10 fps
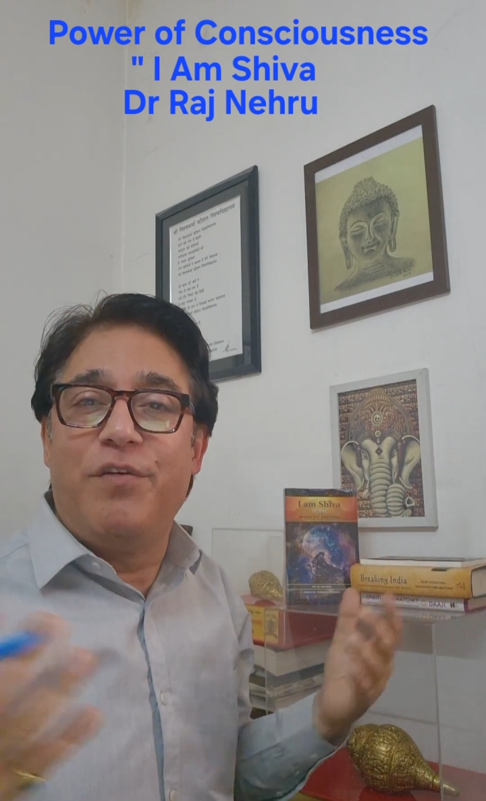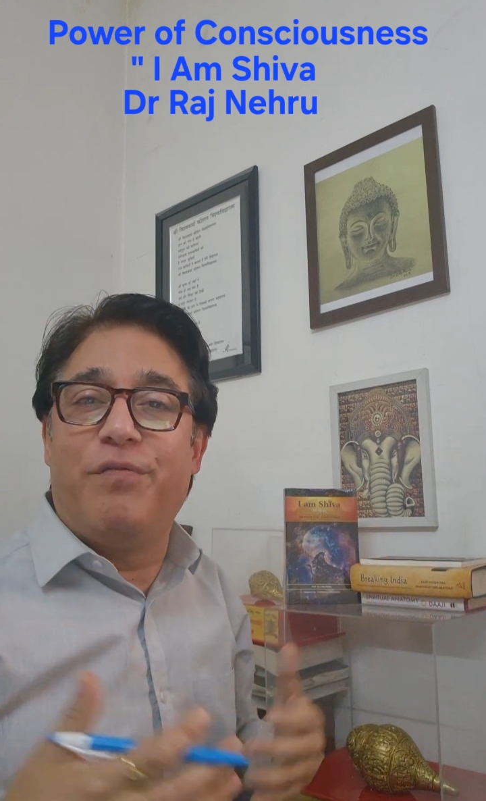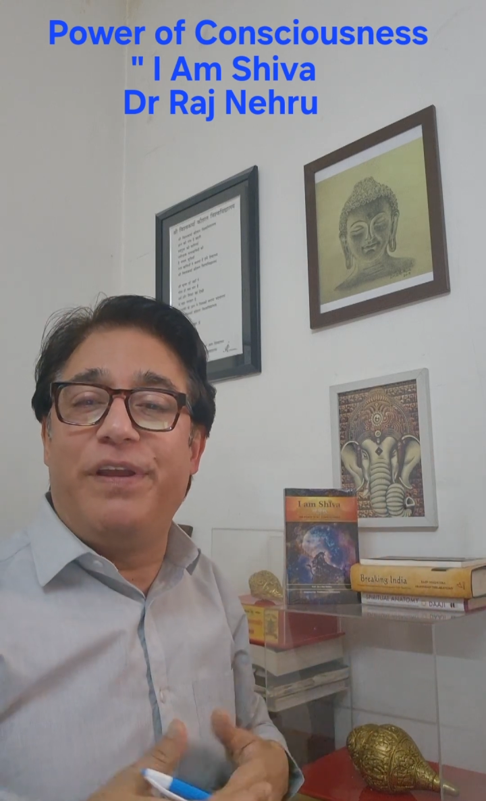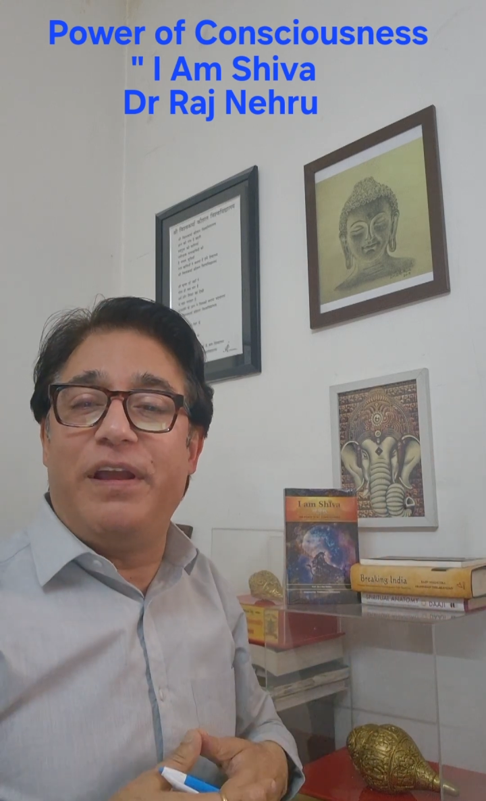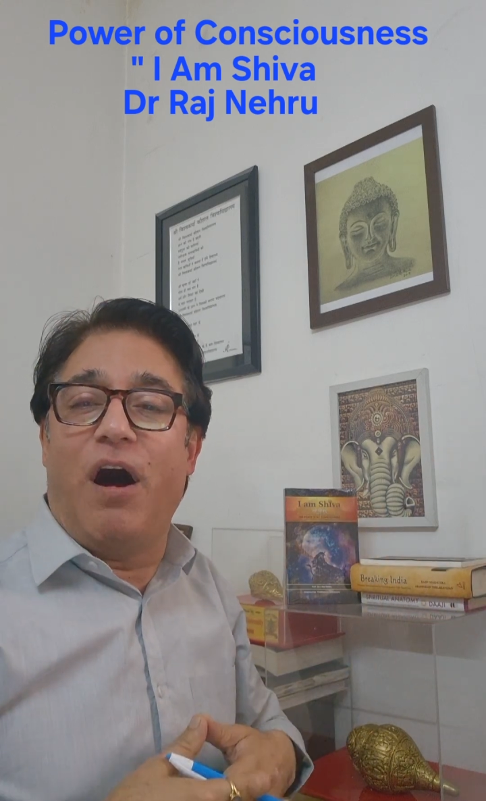
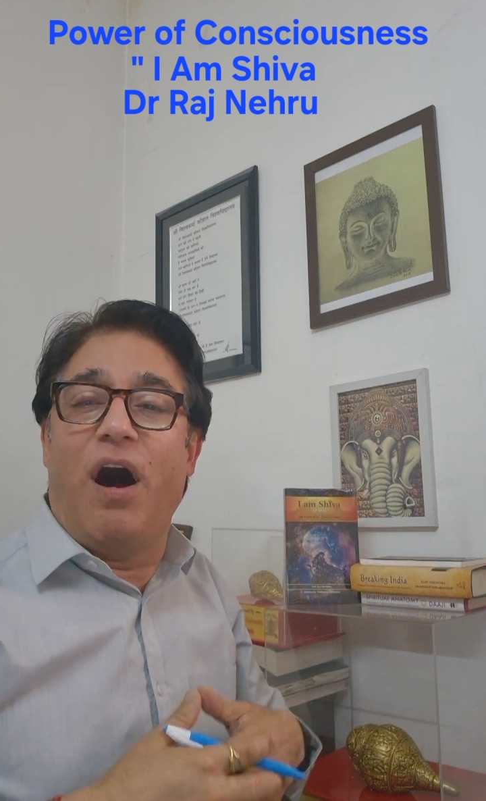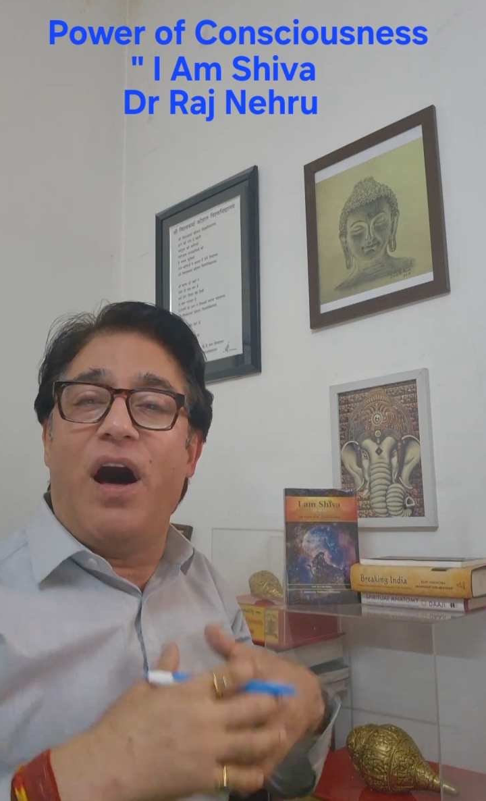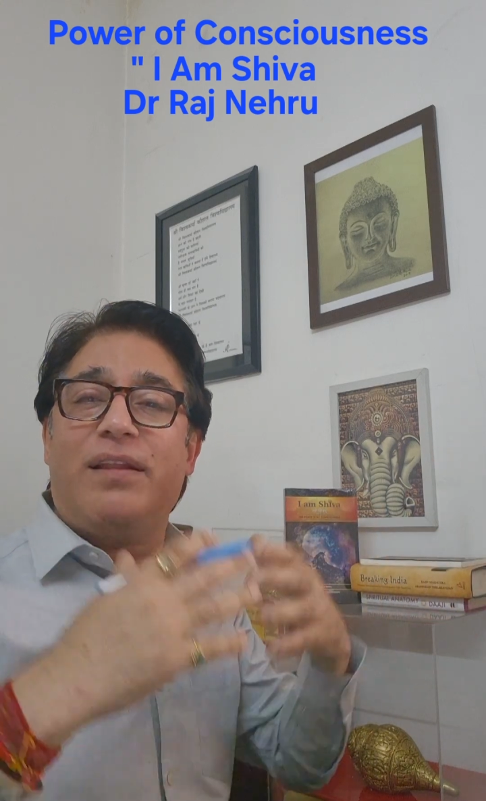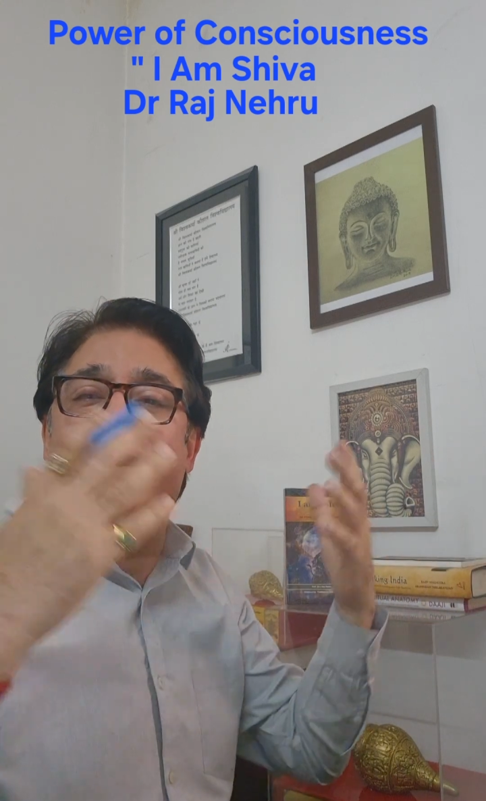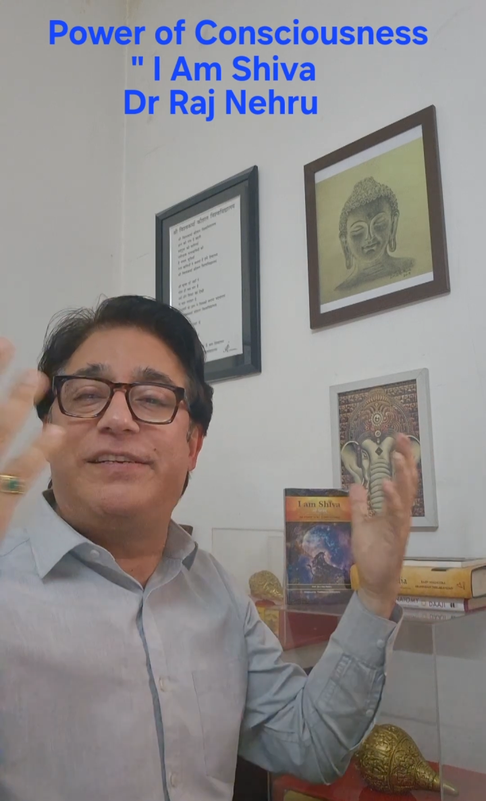we
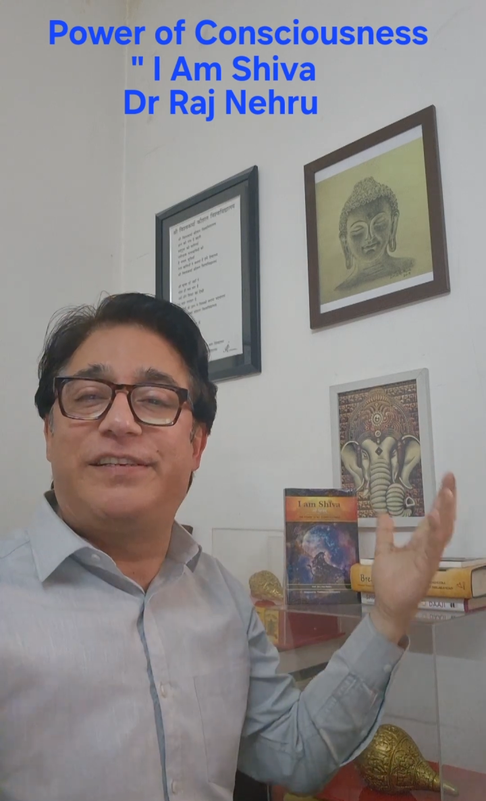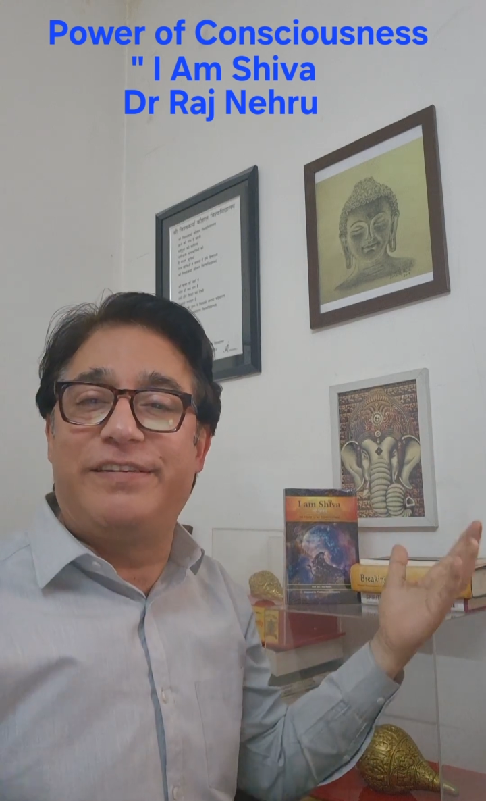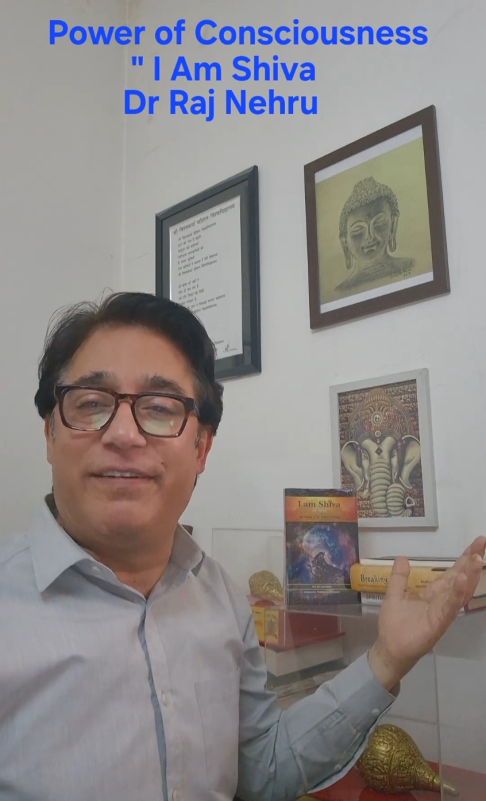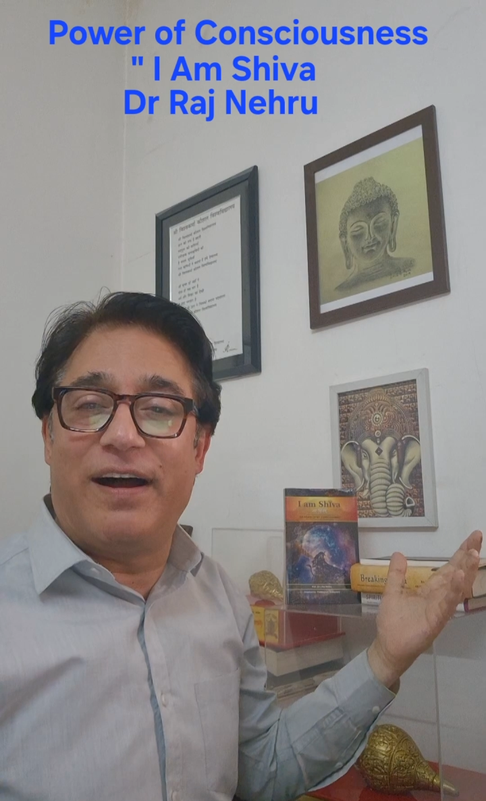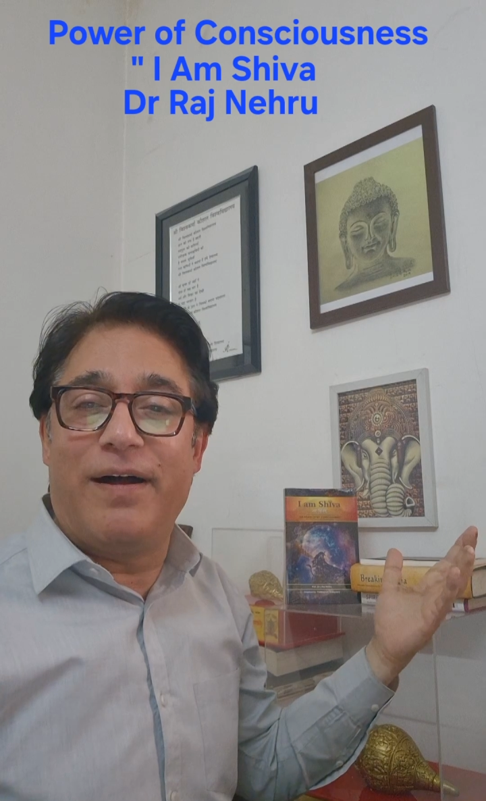are that
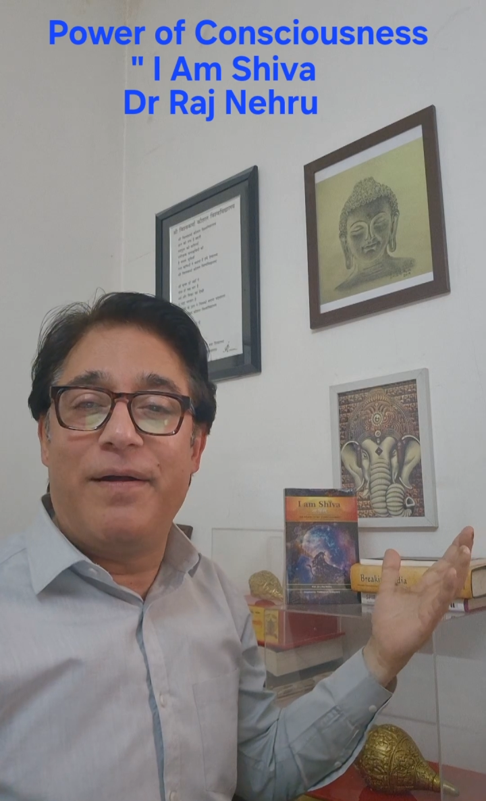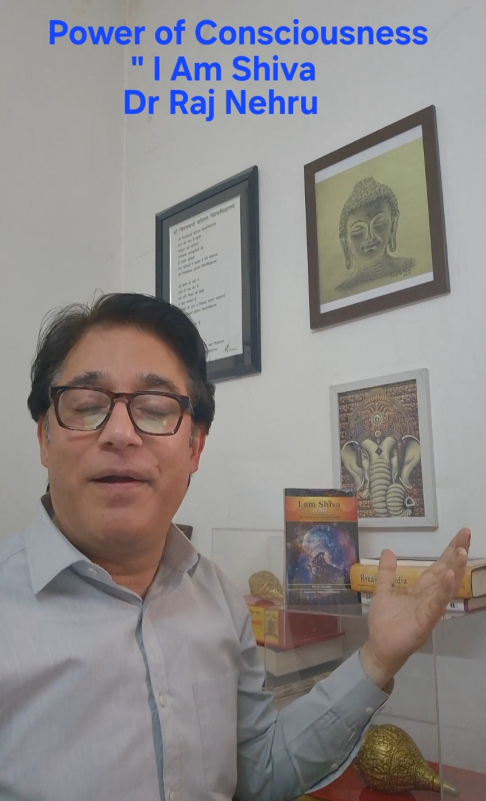Shiva.